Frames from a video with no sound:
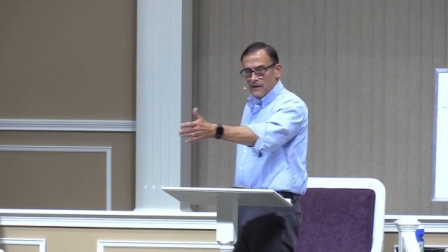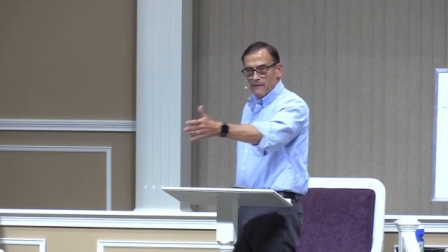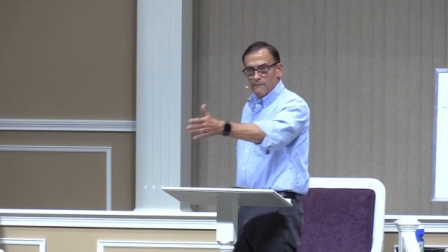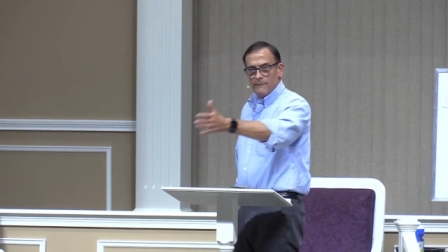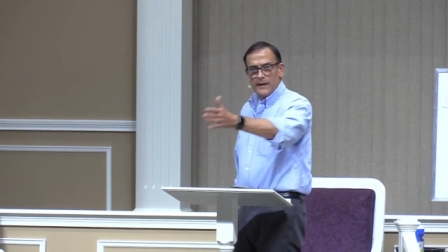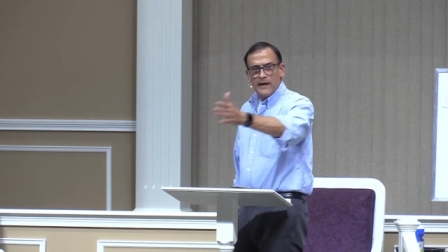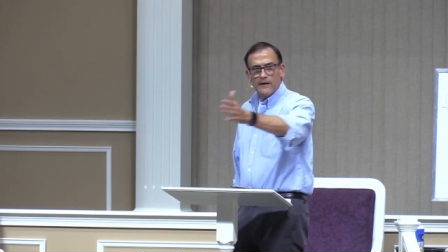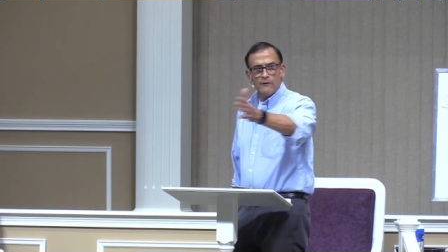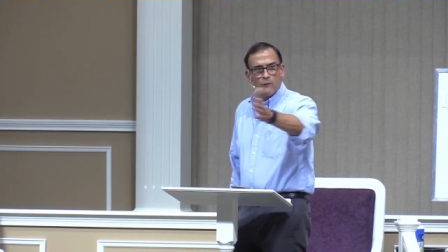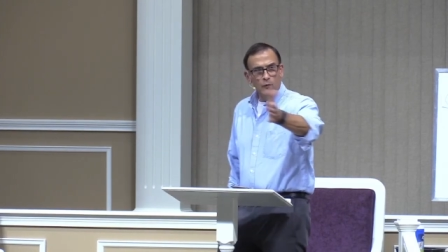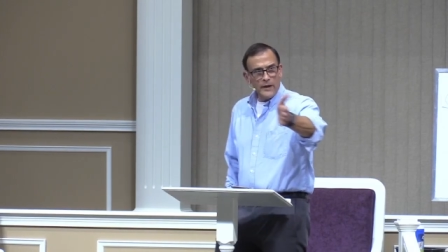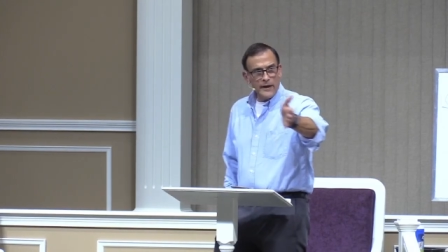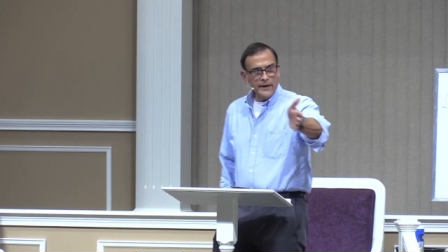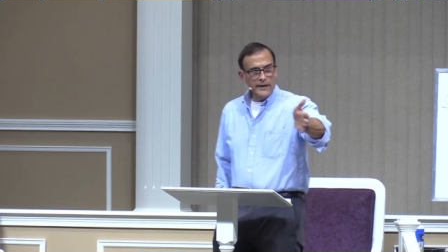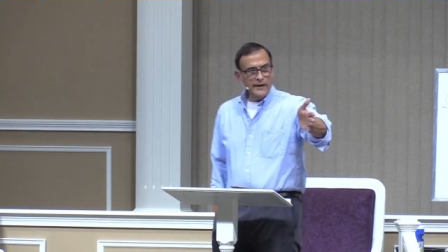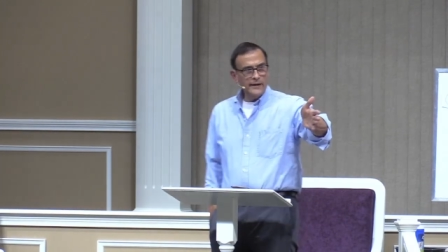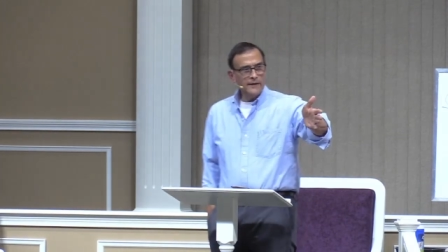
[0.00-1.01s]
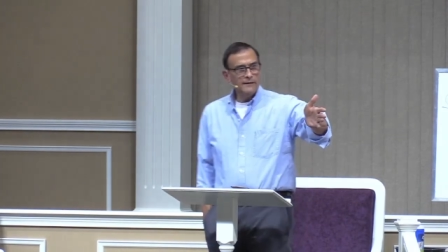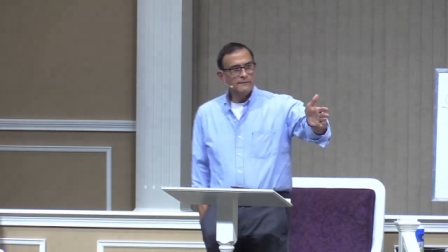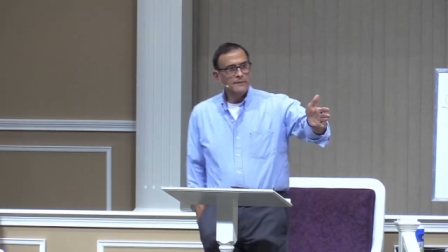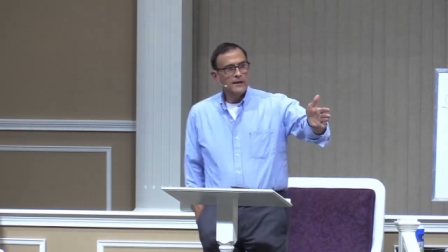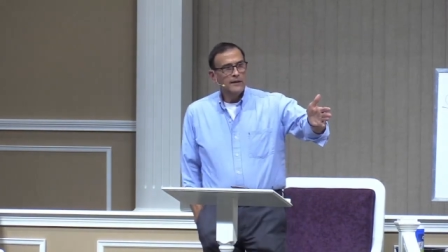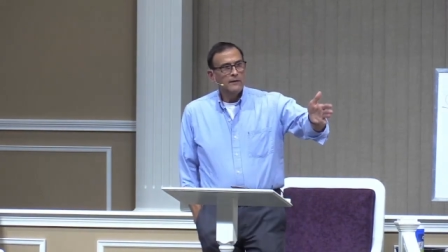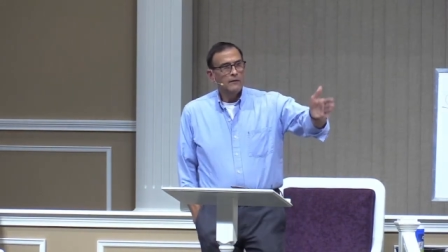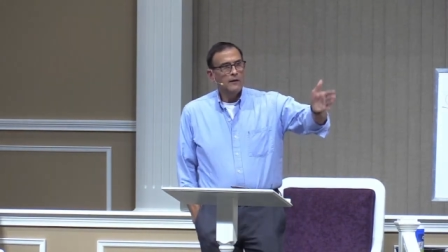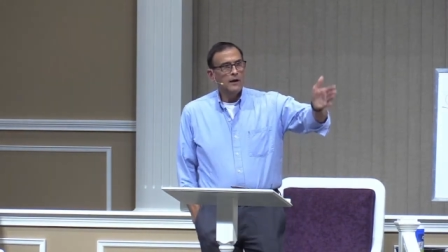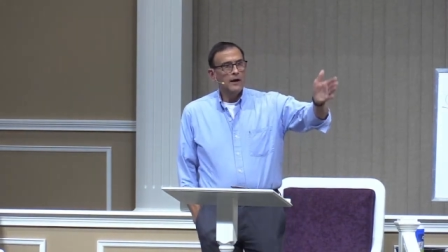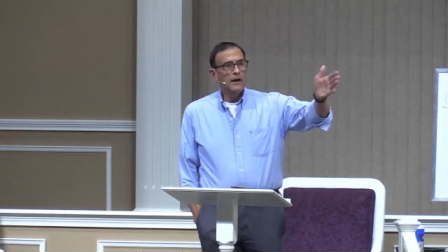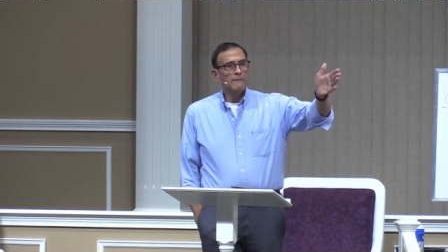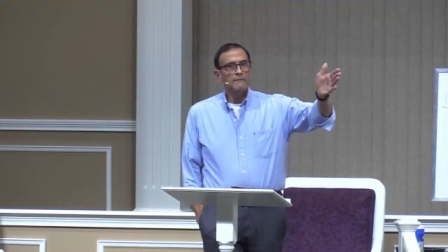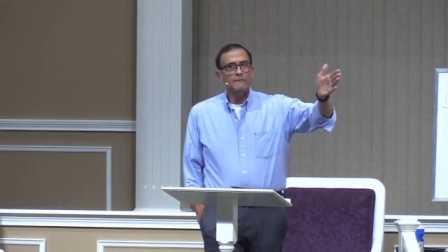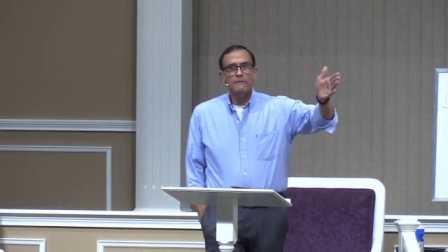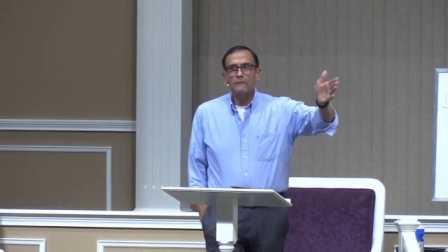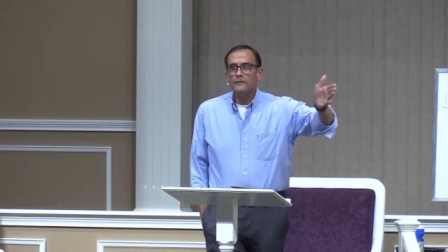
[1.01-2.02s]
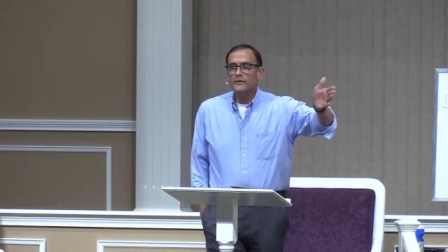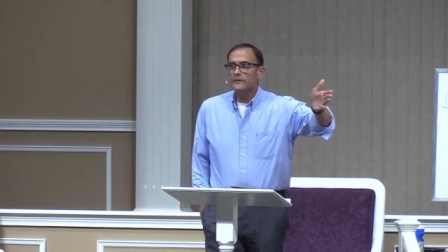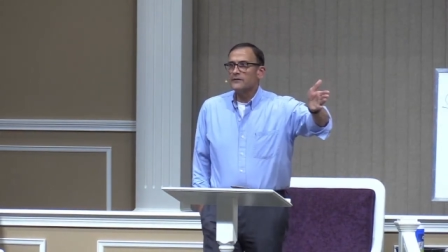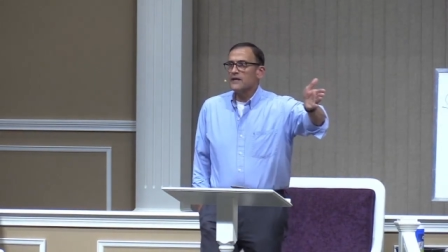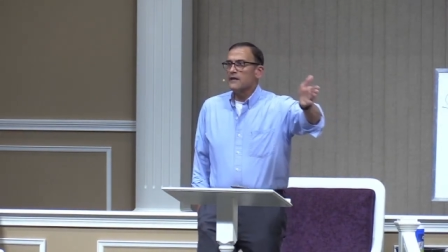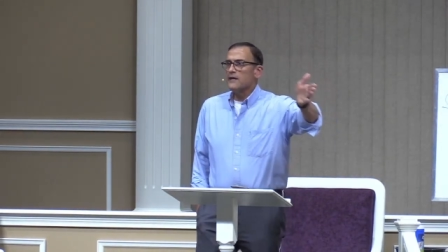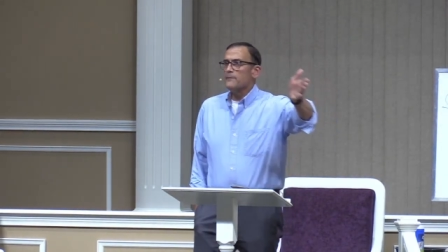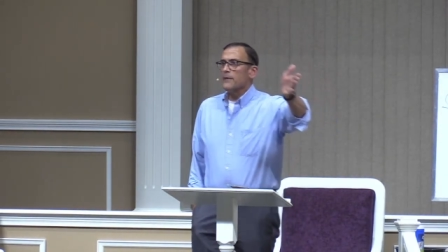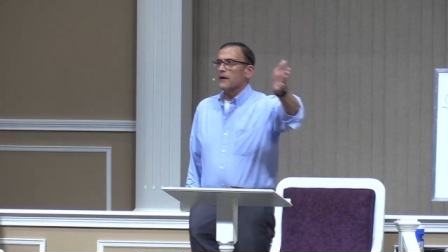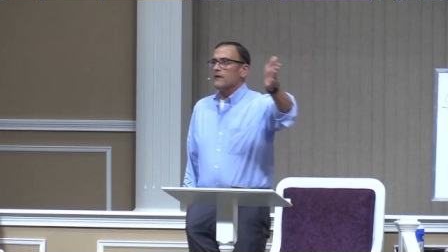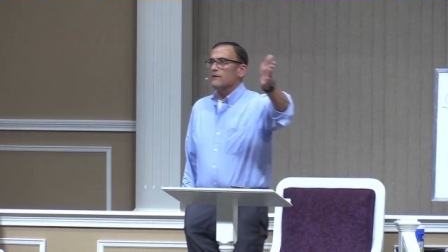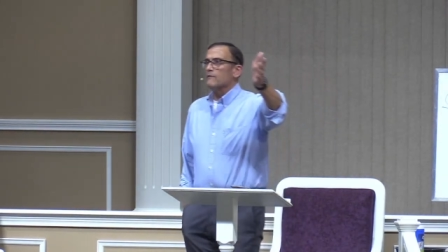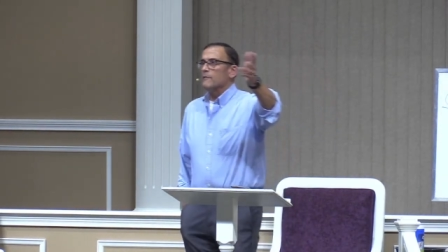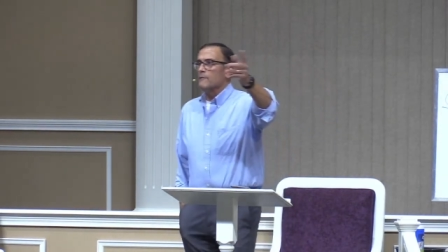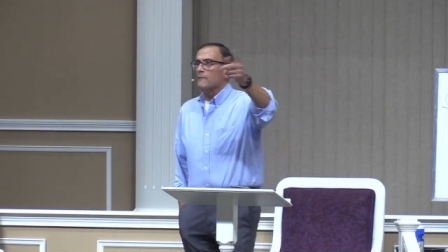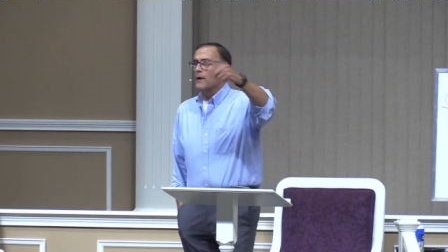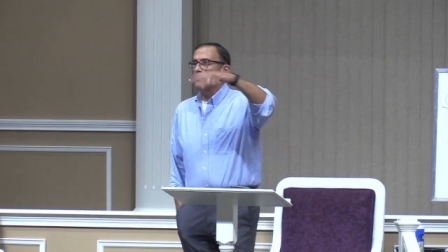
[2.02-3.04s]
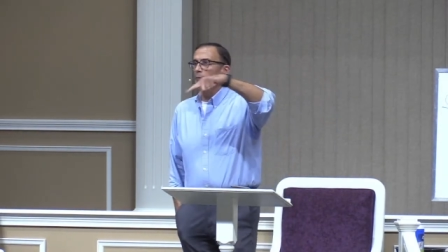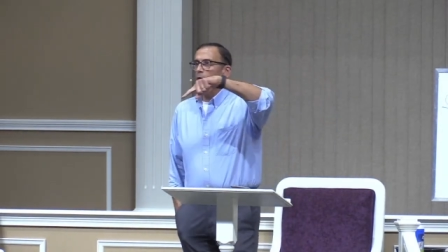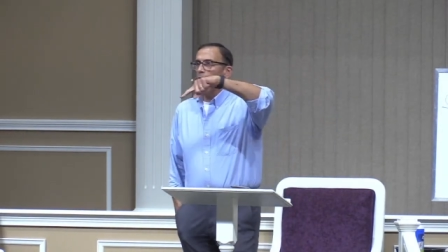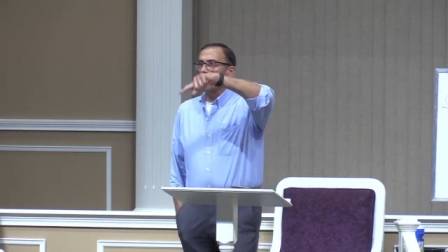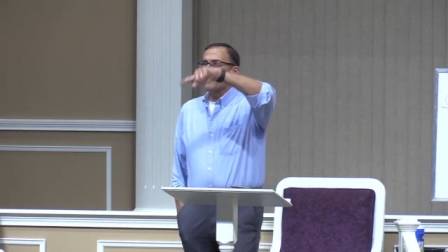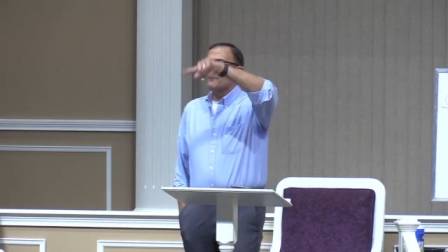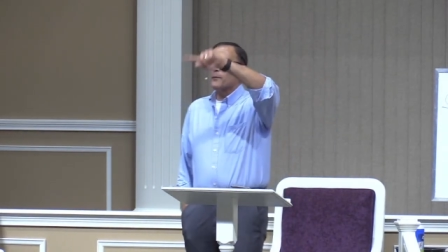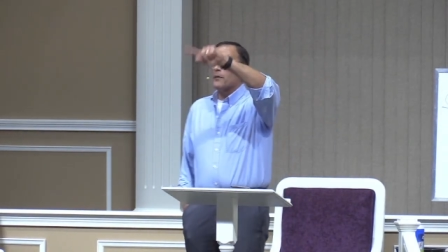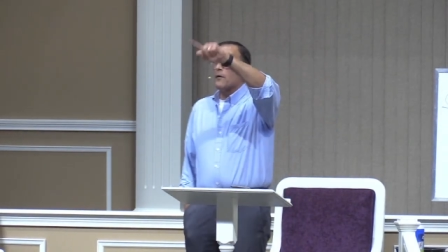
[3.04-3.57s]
And by the way, um, does anybody remember what